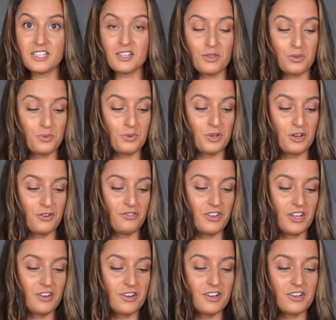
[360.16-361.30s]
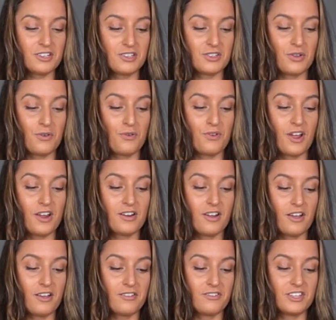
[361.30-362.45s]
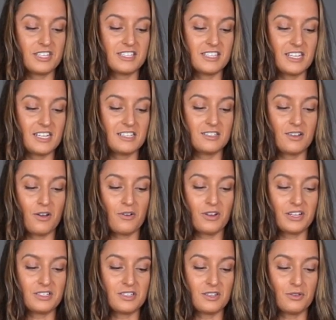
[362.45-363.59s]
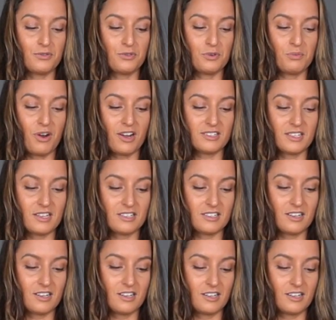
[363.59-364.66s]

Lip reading: it through your fingers so none of the seeds go into the food processor.